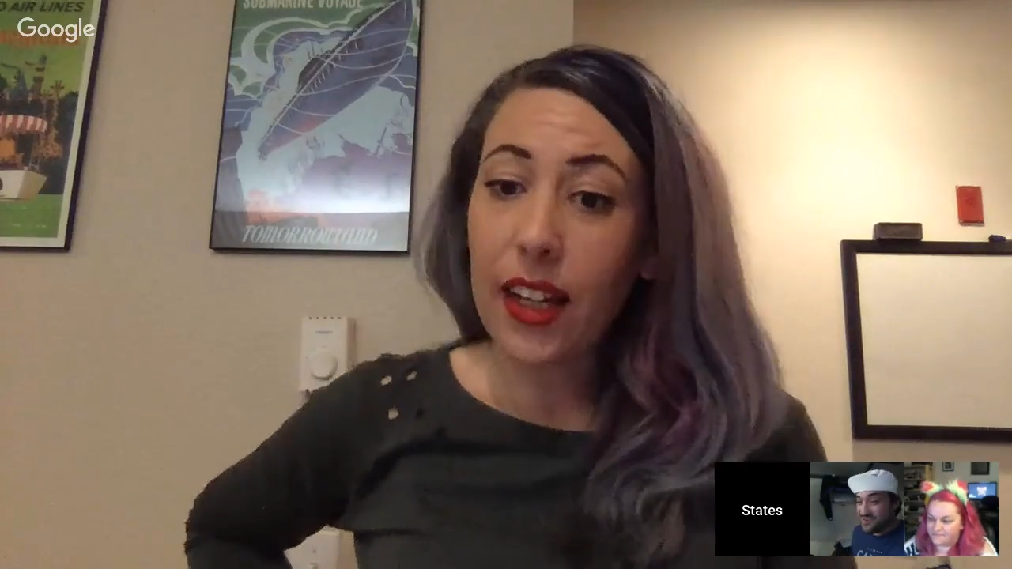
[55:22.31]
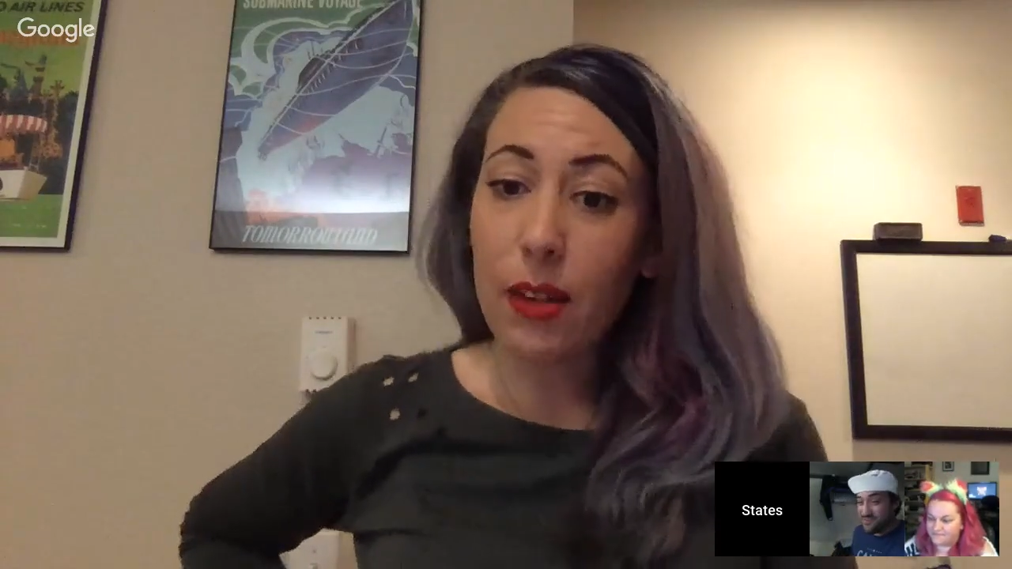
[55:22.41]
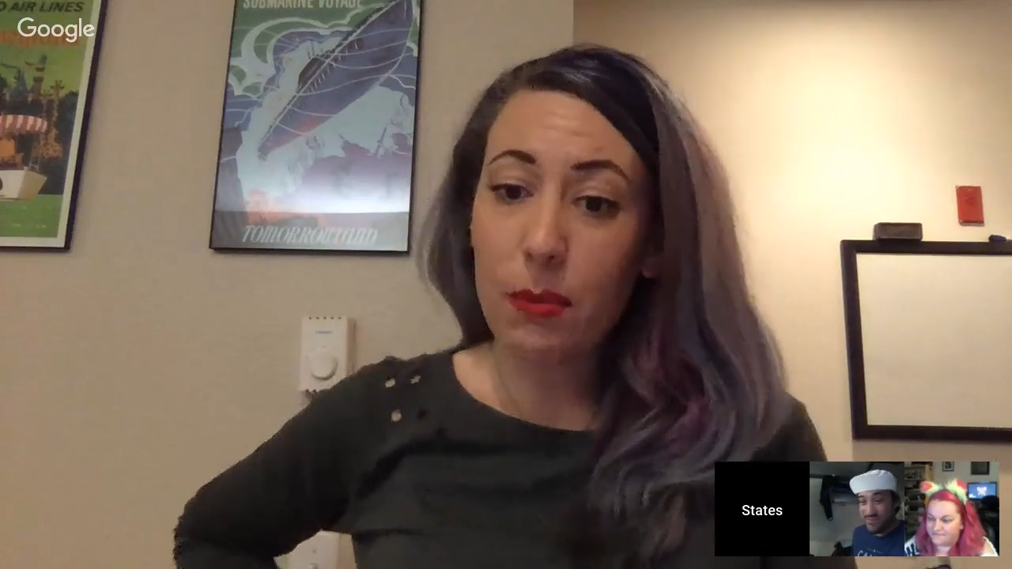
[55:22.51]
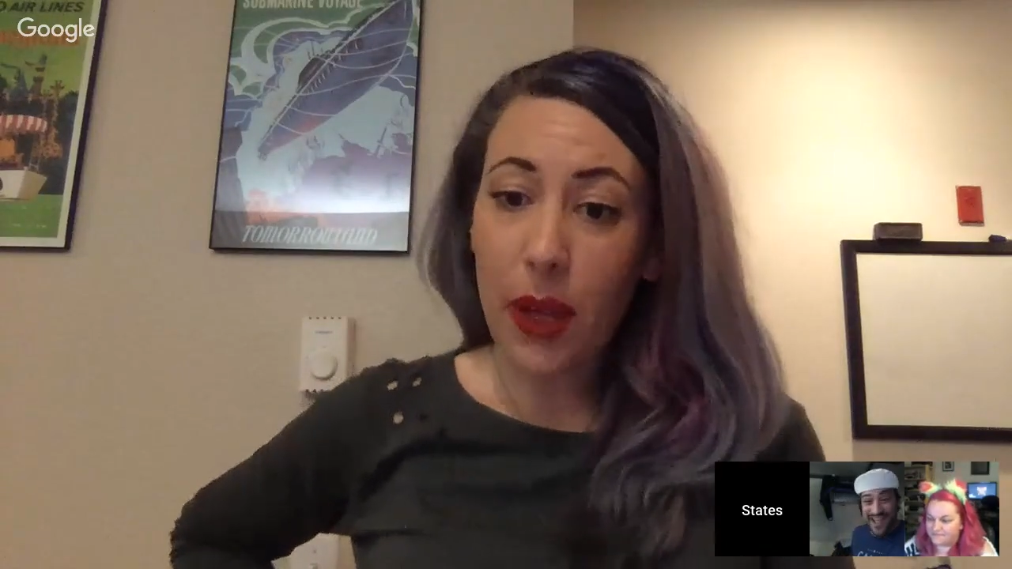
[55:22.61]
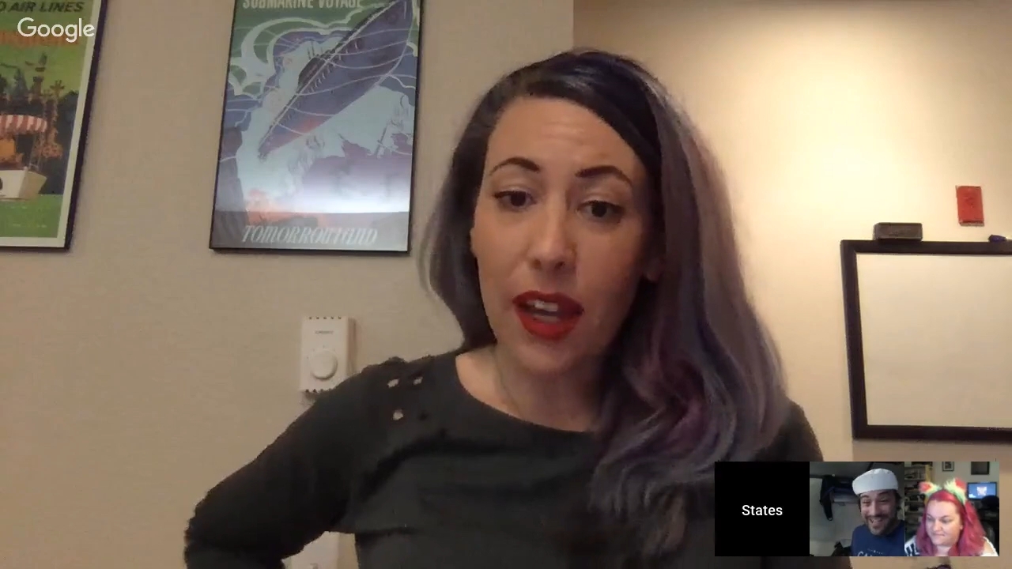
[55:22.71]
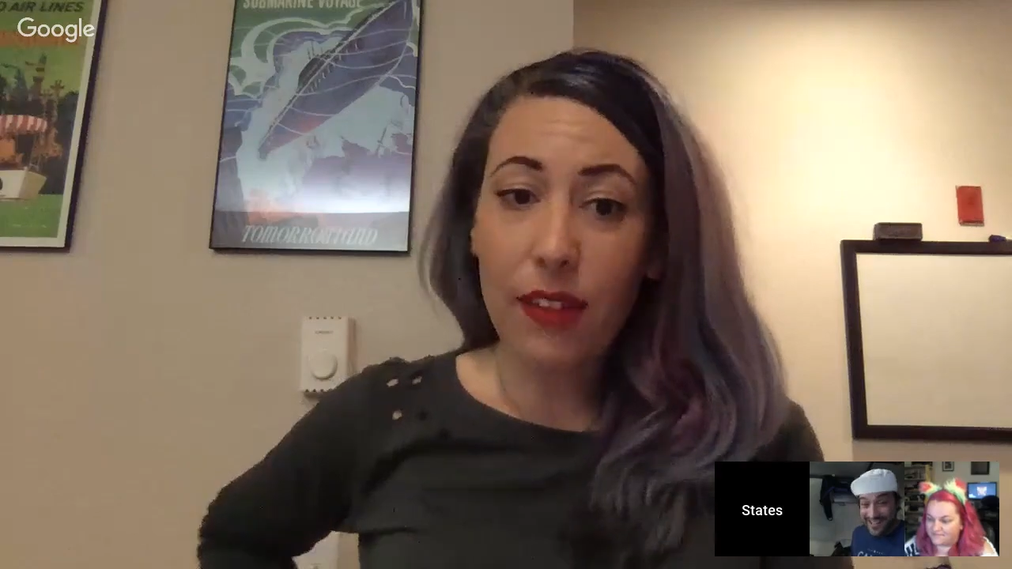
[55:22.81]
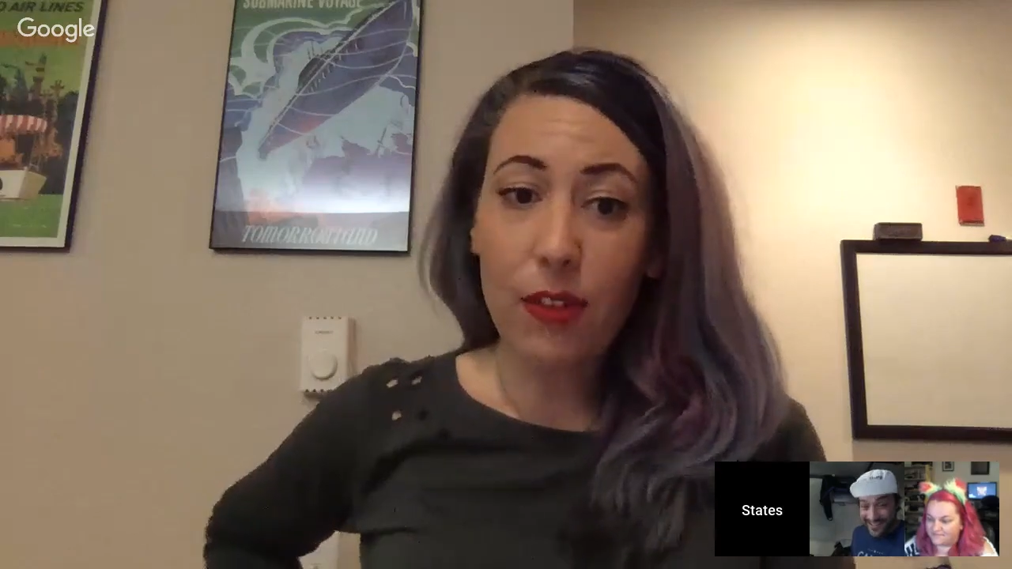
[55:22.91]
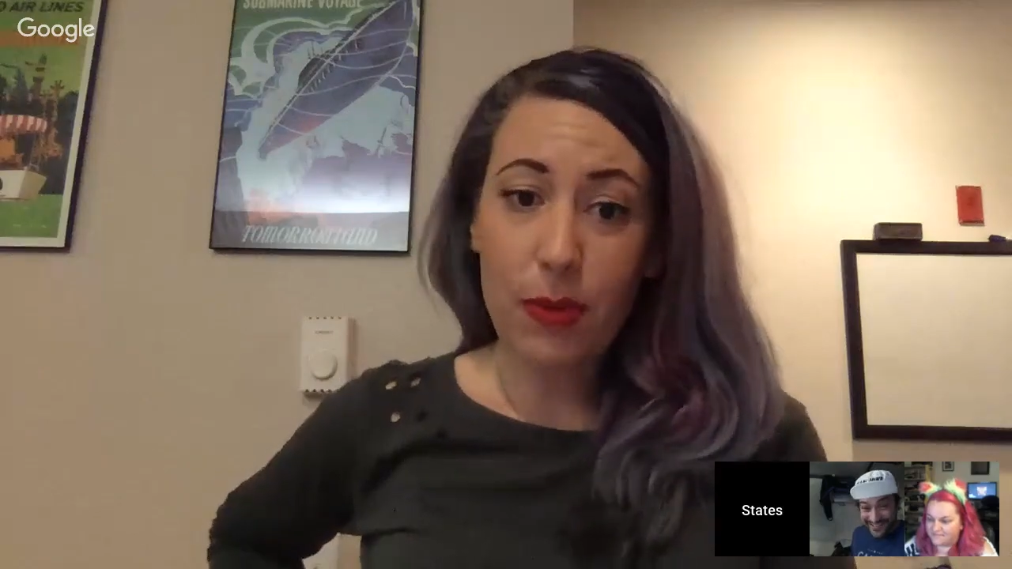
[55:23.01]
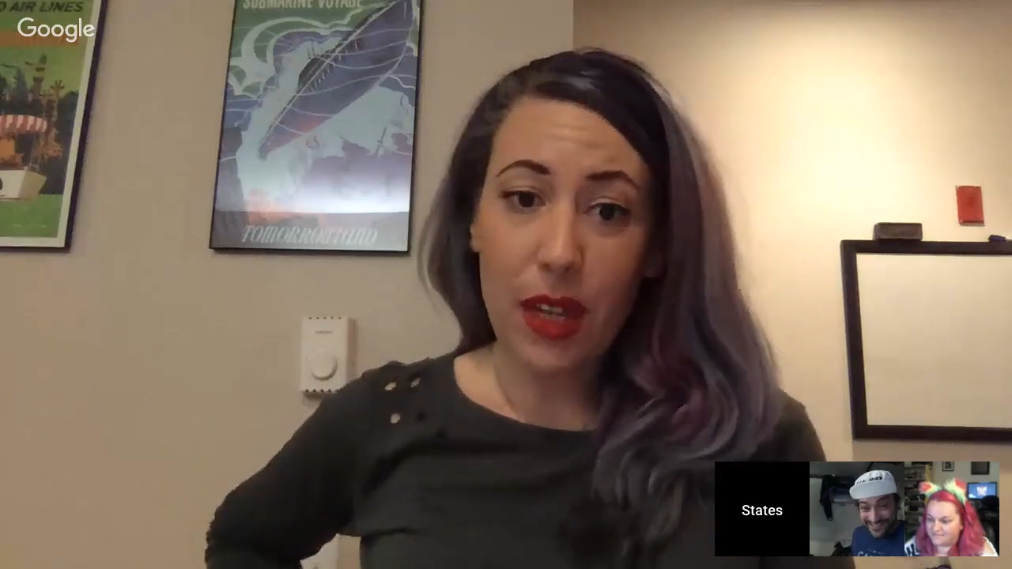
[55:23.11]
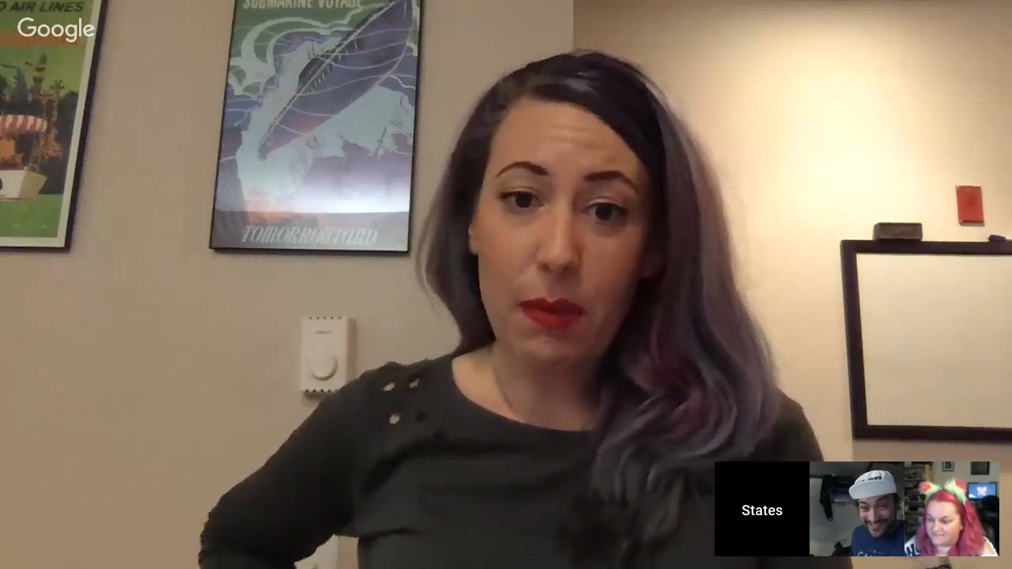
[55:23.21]
I can
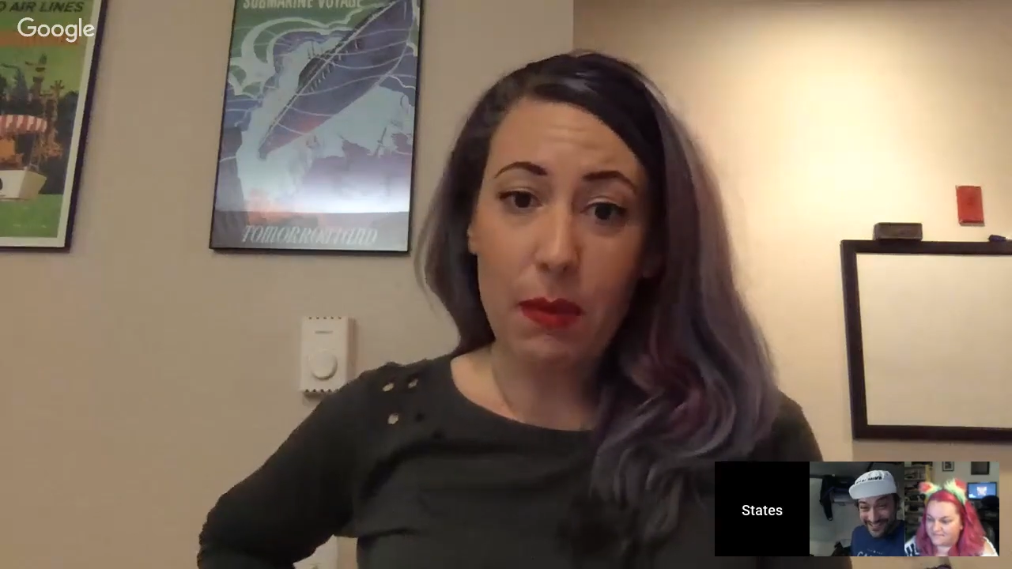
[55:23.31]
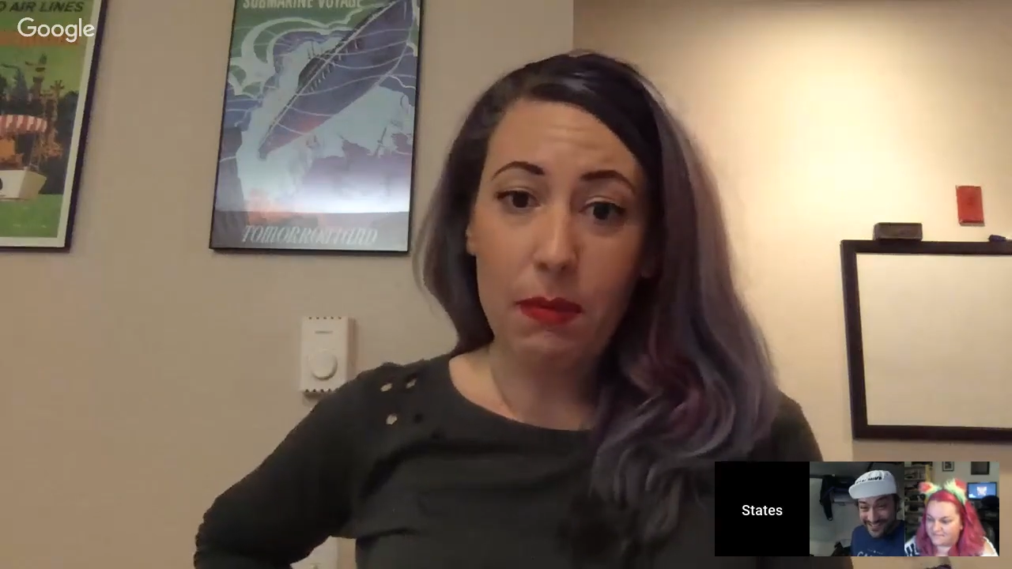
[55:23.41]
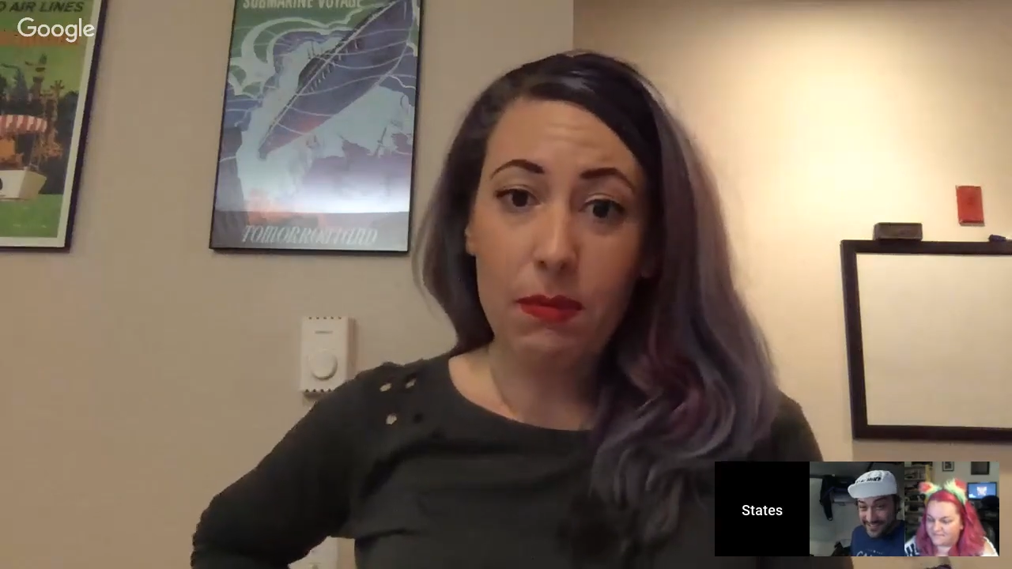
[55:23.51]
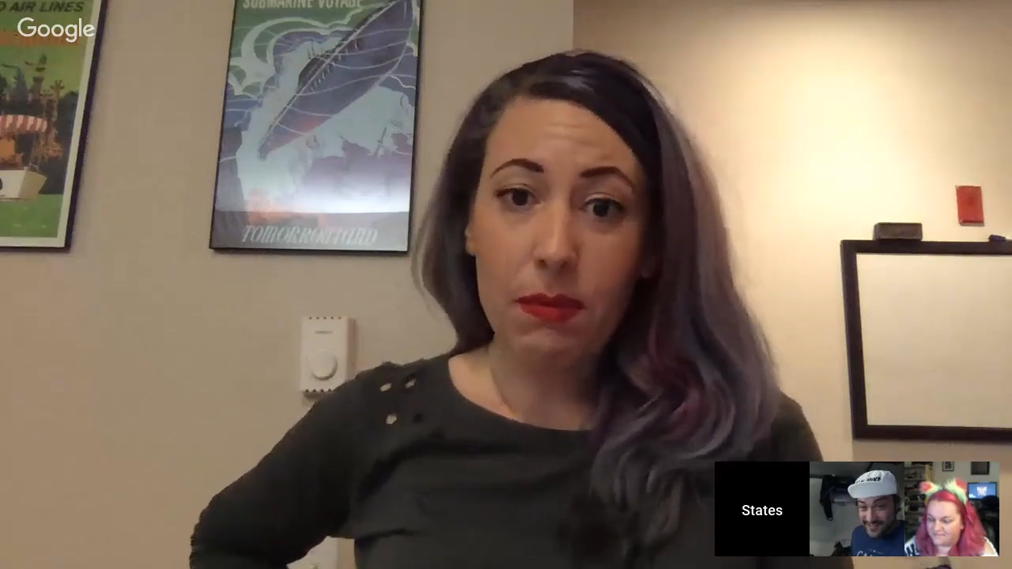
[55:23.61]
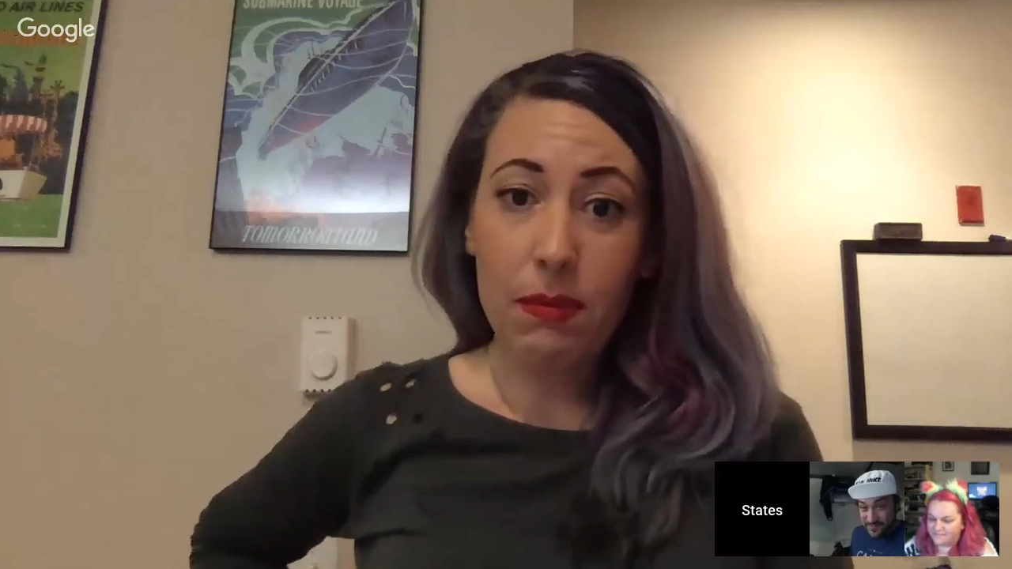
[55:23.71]
buy from them.